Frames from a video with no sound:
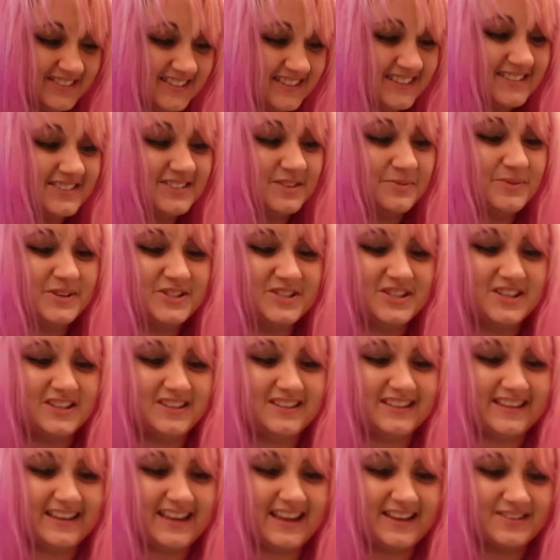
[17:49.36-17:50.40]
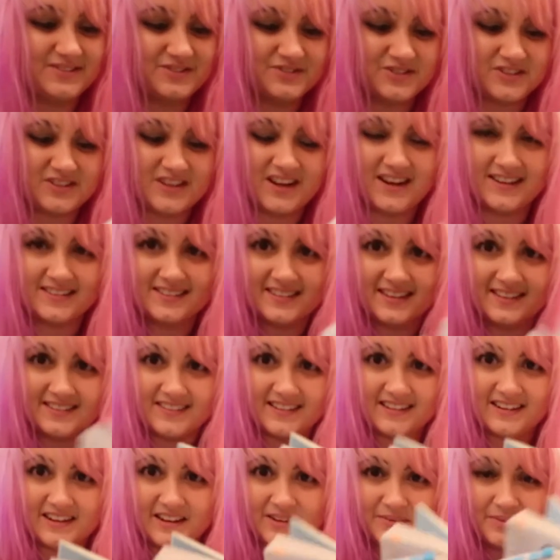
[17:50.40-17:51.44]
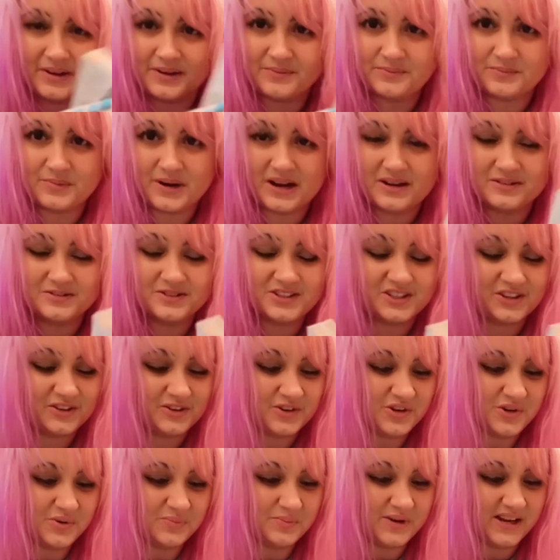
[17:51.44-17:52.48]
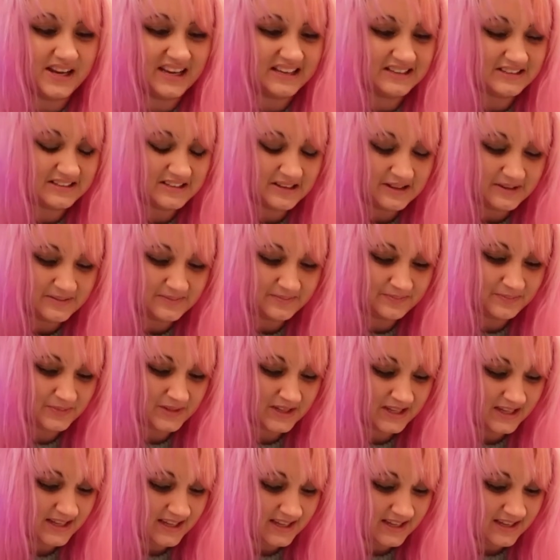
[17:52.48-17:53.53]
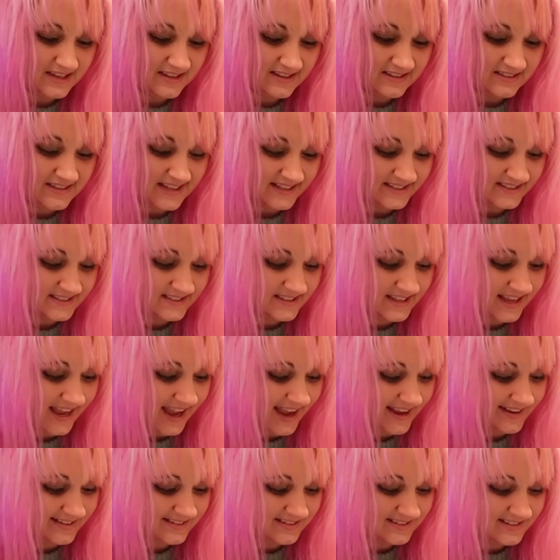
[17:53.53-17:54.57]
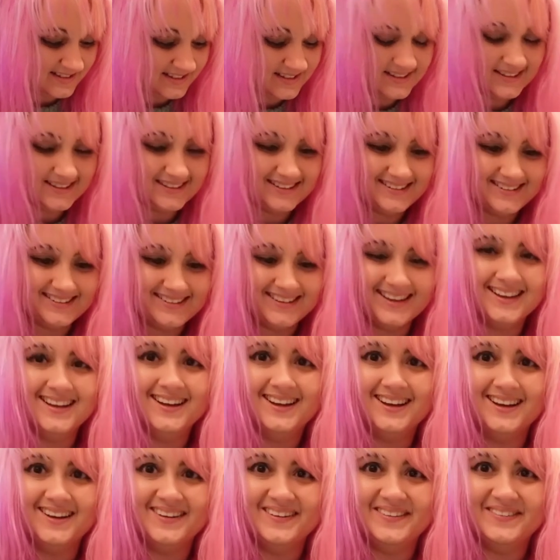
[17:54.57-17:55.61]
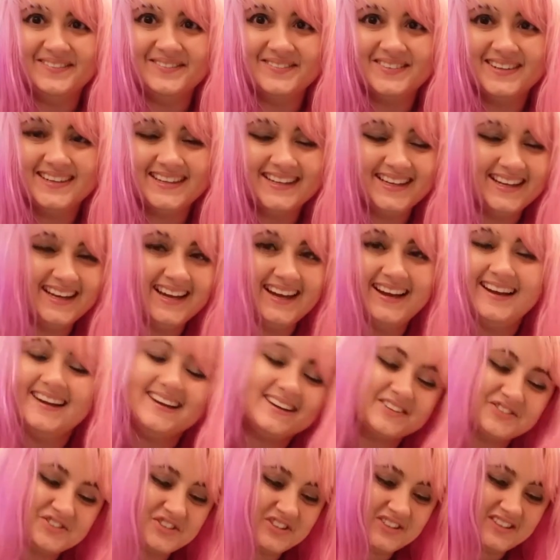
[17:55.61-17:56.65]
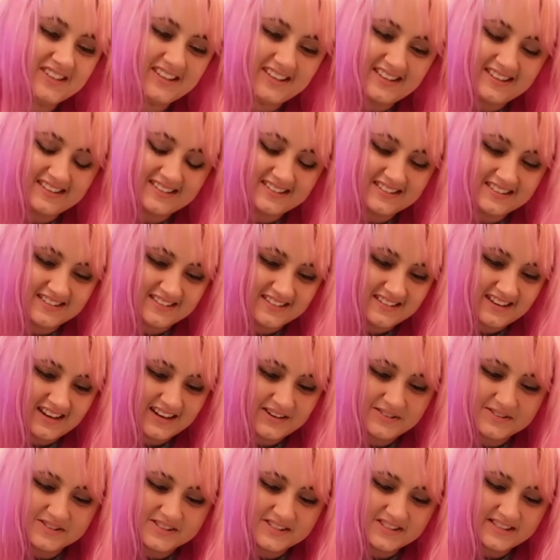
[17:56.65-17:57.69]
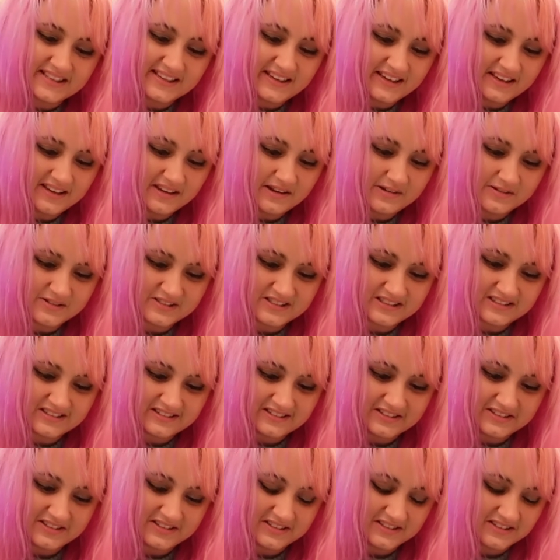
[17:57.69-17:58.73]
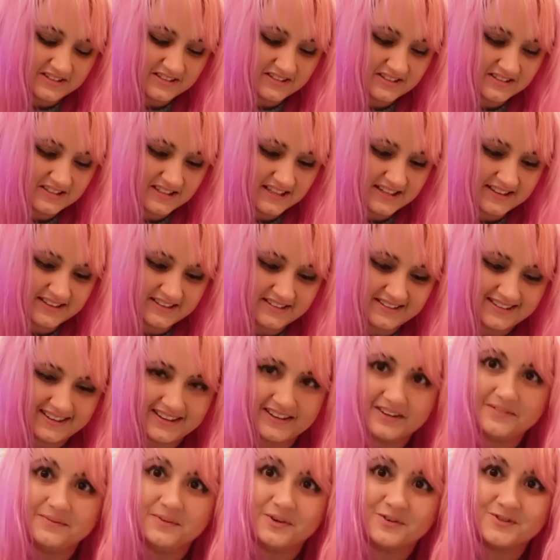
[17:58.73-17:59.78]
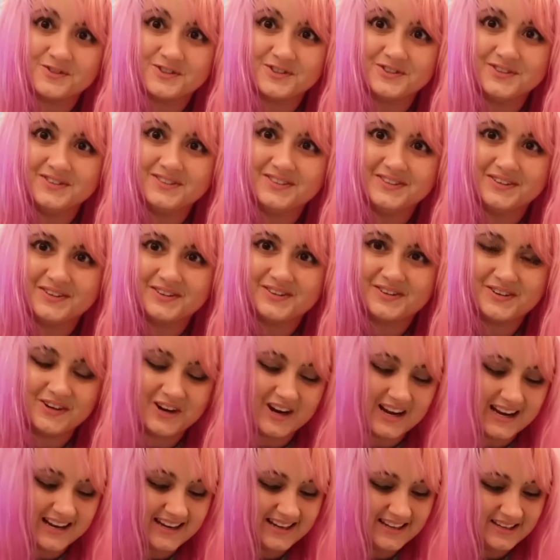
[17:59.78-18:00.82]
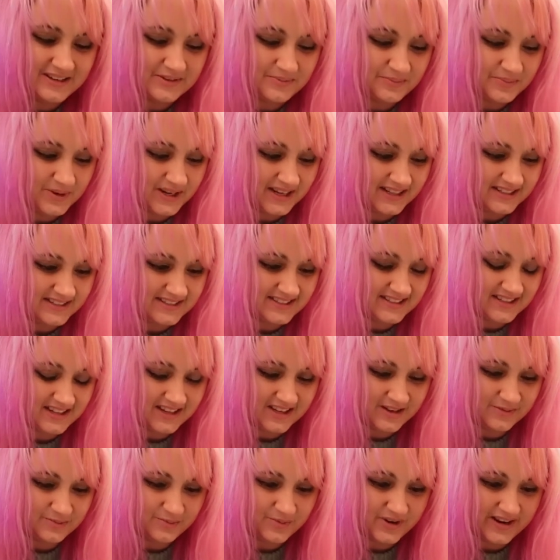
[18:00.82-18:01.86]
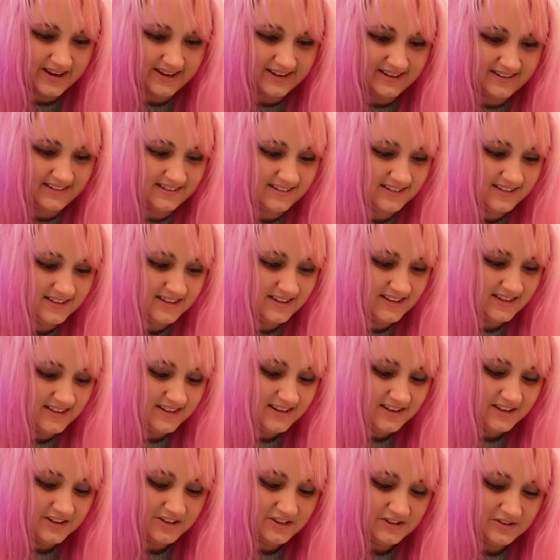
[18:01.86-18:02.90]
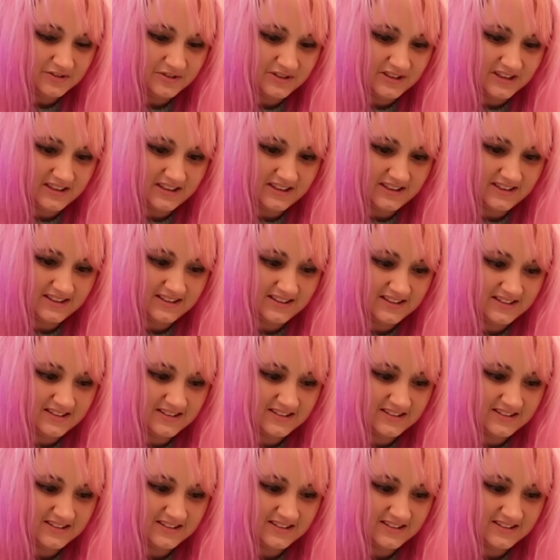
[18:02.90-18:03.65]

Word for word: there's a bunch of like extra content that I might browse through, but that's the end. Um, I actually didn't, I was thinking I wasn't gonna, like, get emotional or cry, but, um, when Yuki